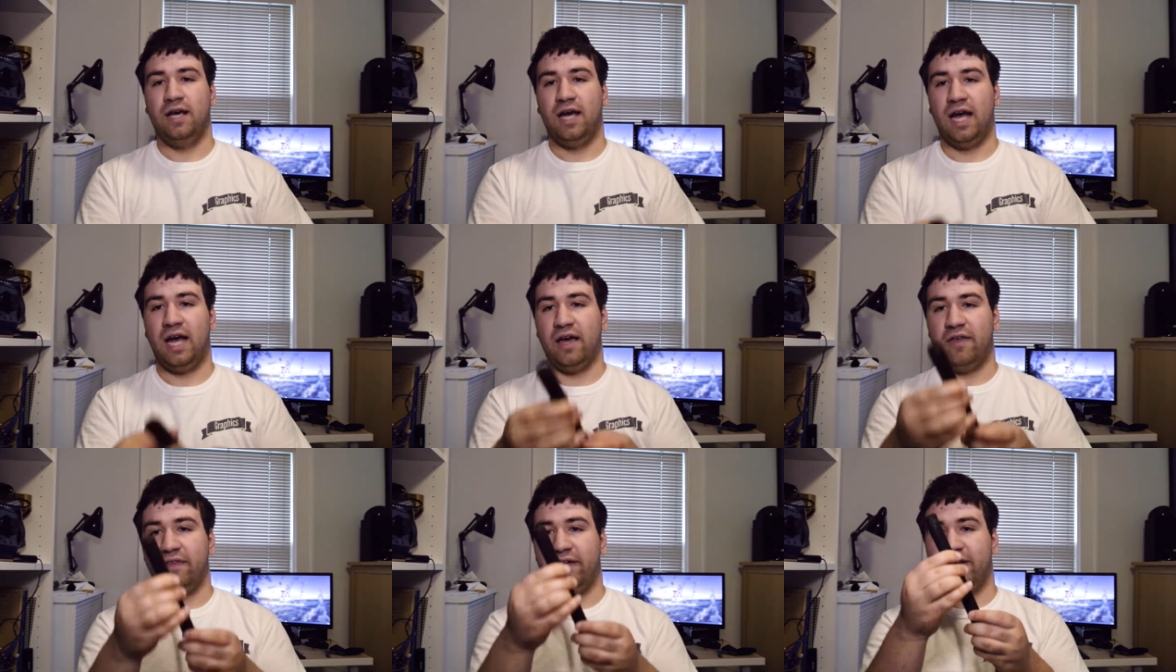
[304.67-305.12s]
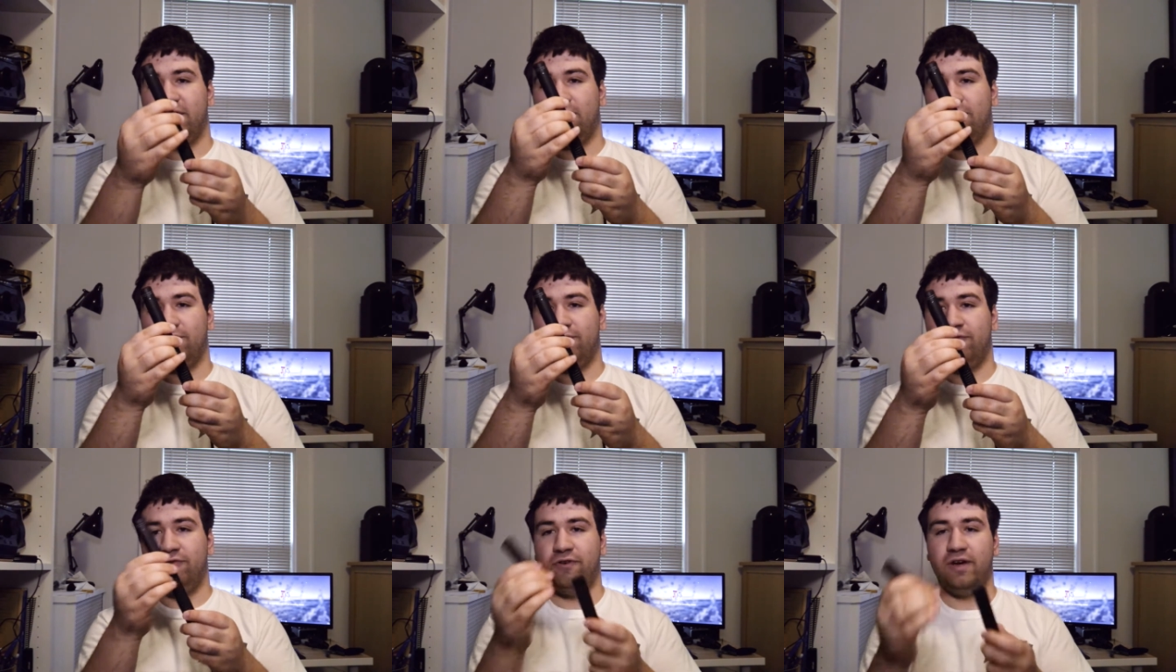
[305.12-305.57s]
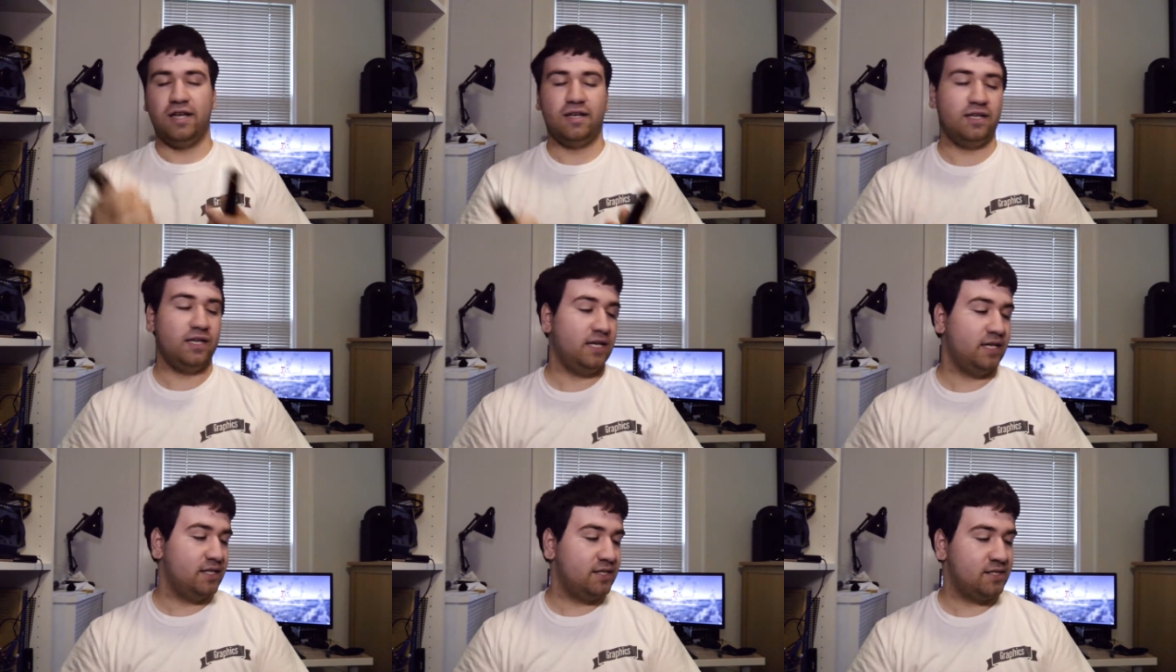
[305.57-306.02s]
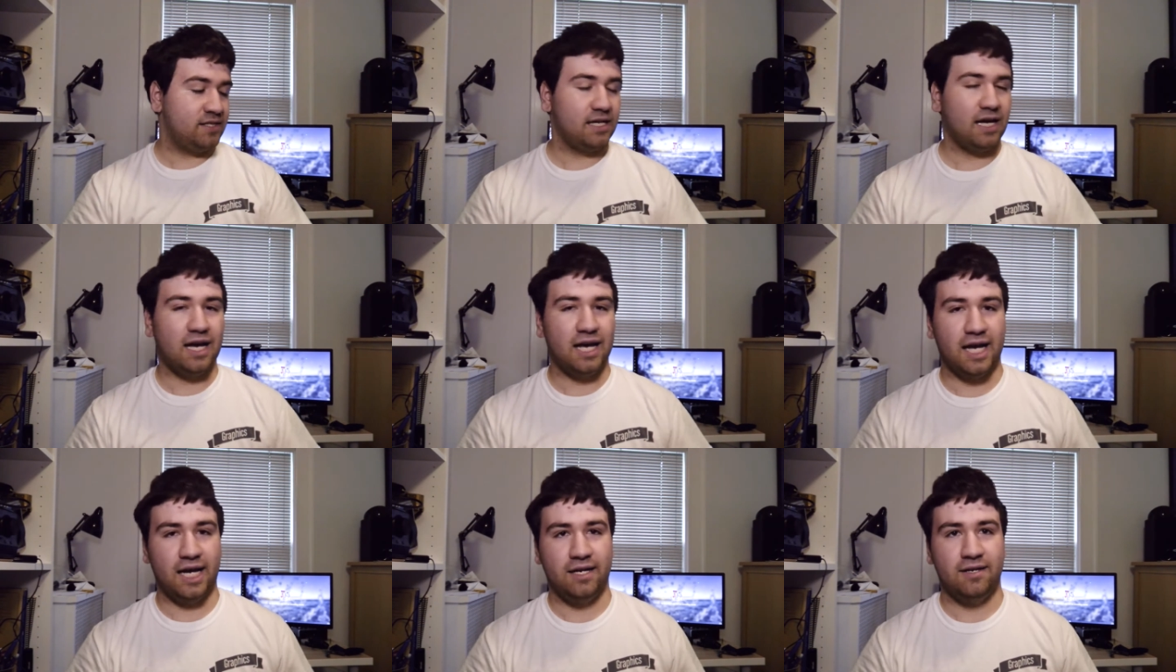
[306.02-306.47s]
and they don't fit
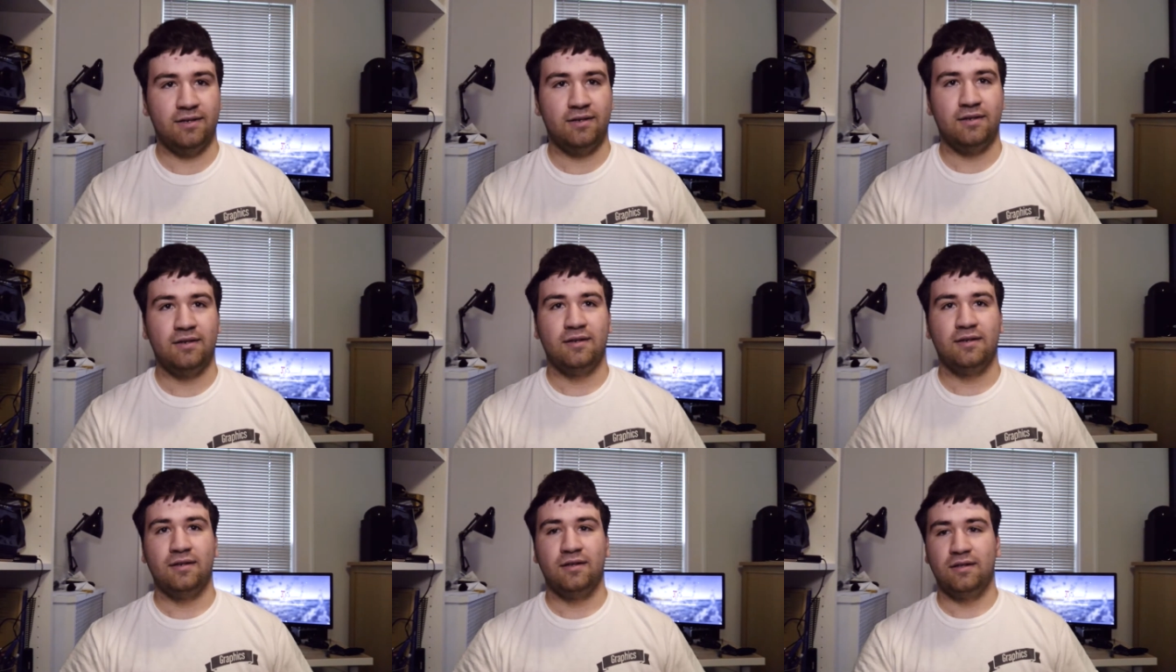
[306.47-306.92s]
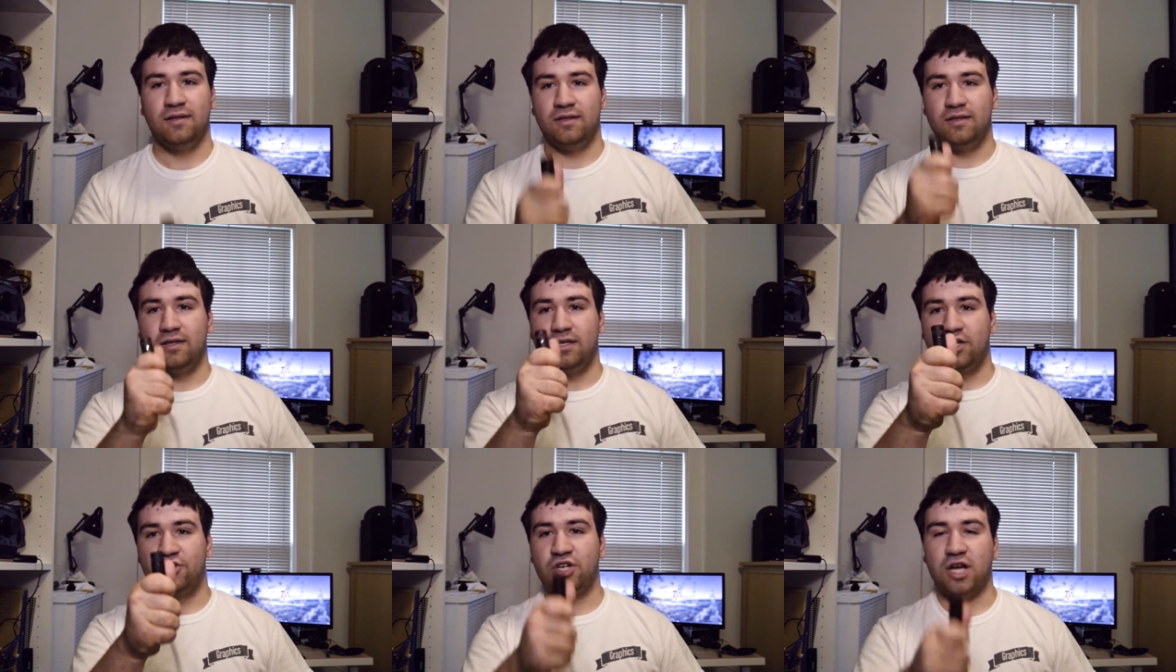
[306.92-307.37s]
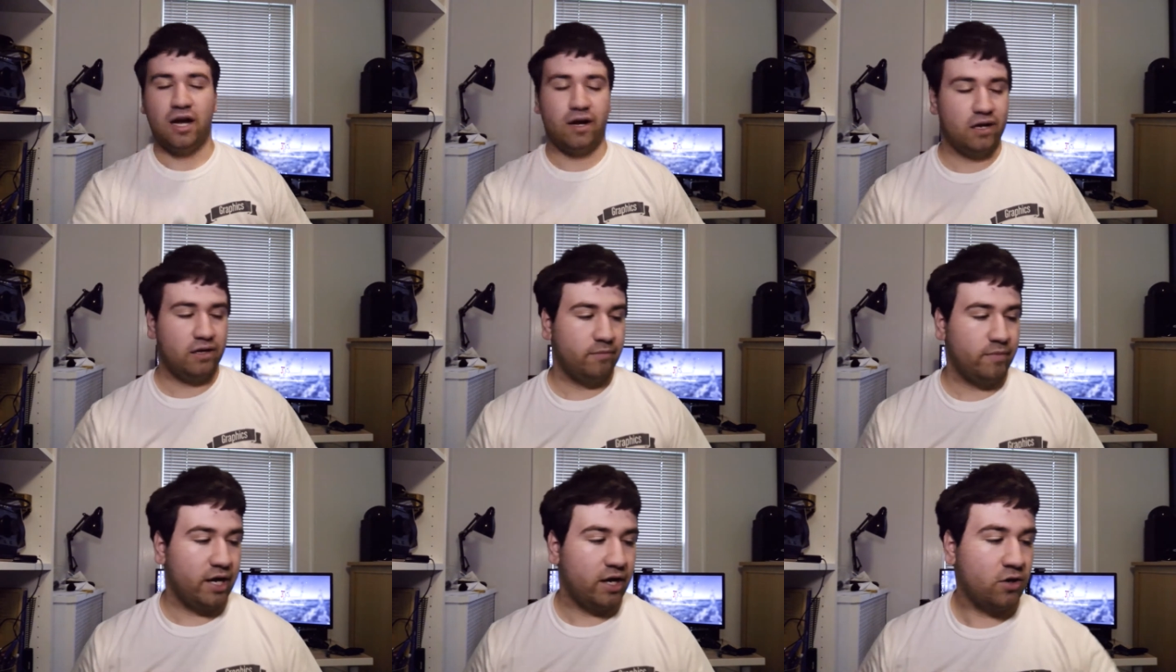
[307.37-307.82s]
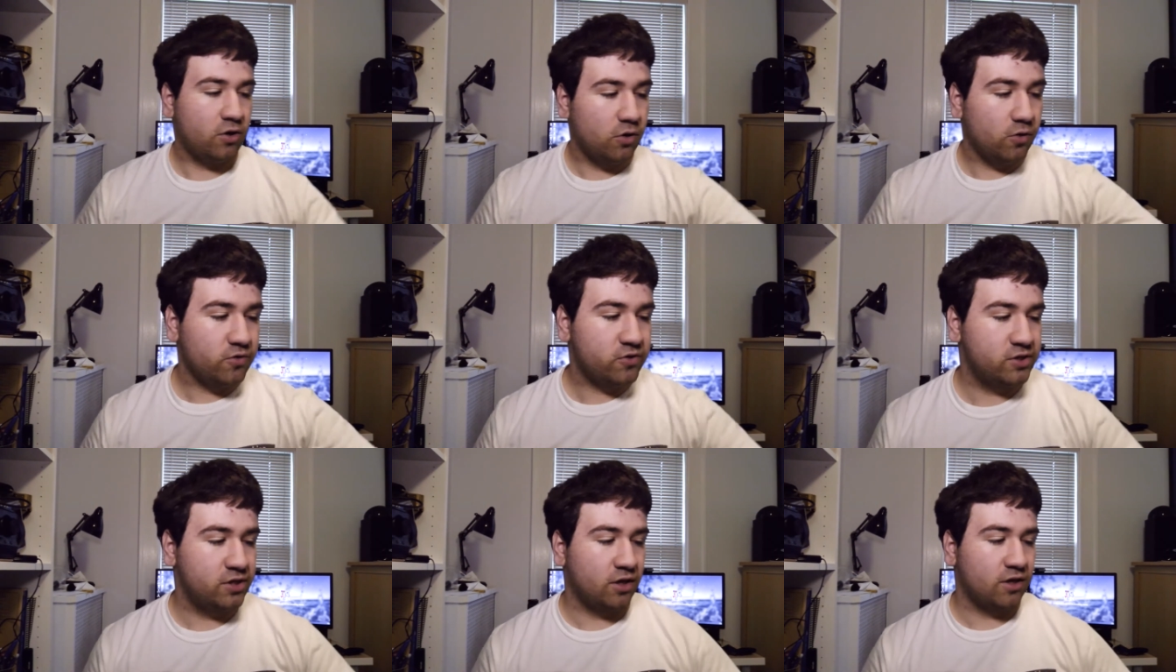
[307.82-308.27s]
inside the shotgun mic
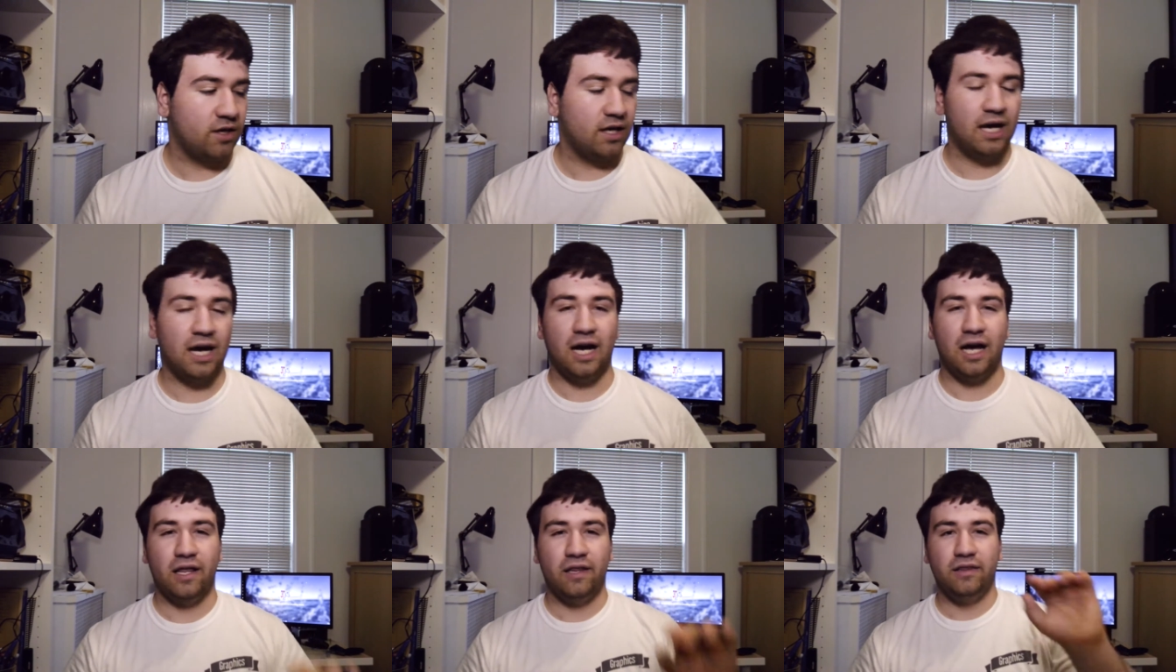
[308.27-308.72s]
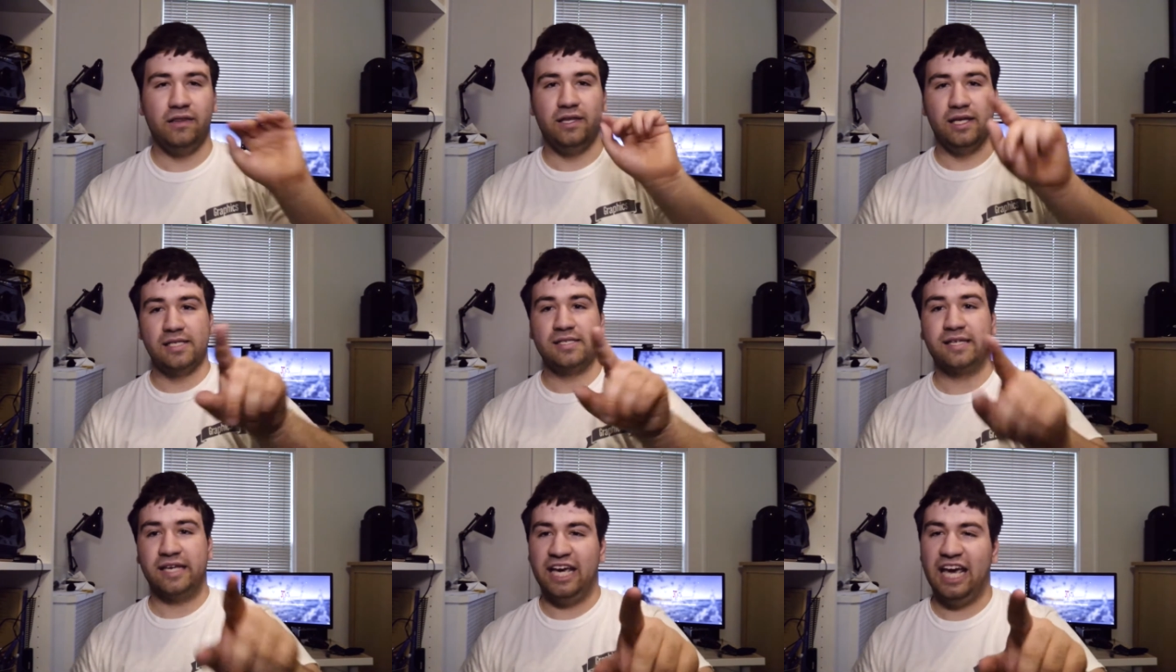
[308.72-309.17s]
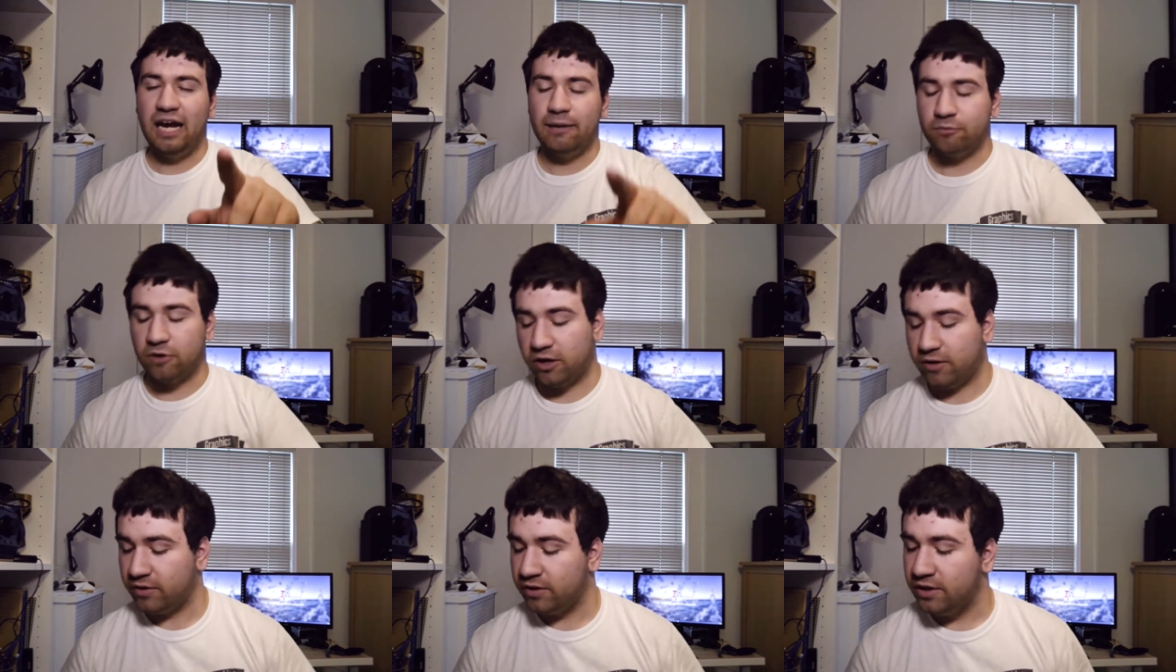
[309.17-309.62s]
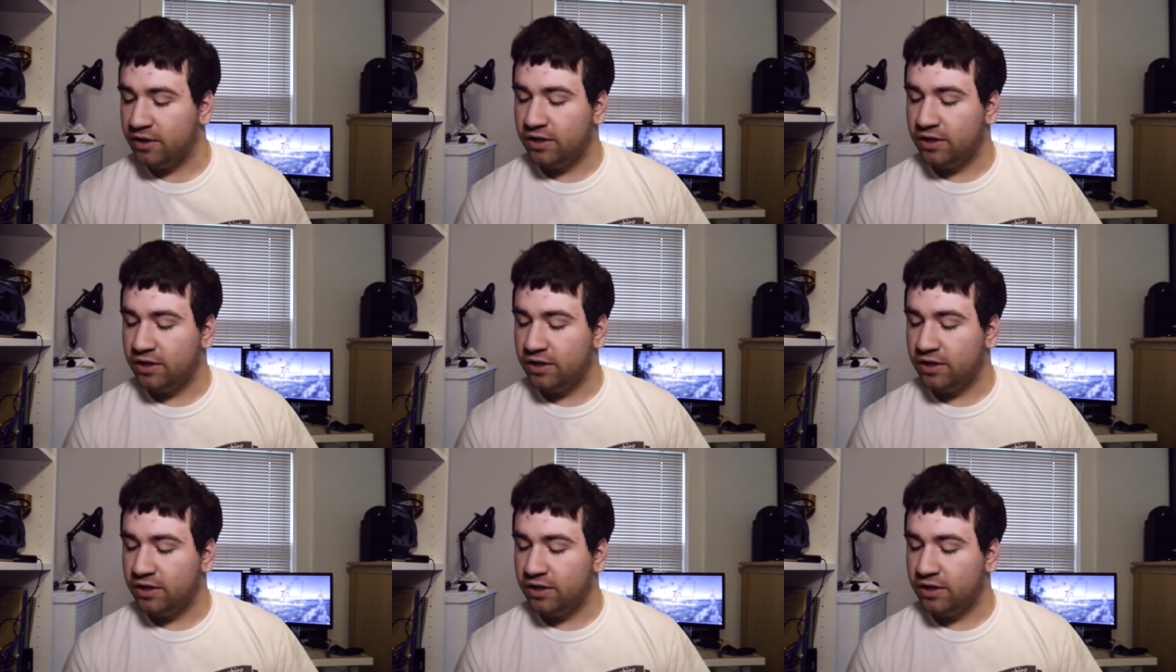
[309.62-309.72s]
holster on this camera.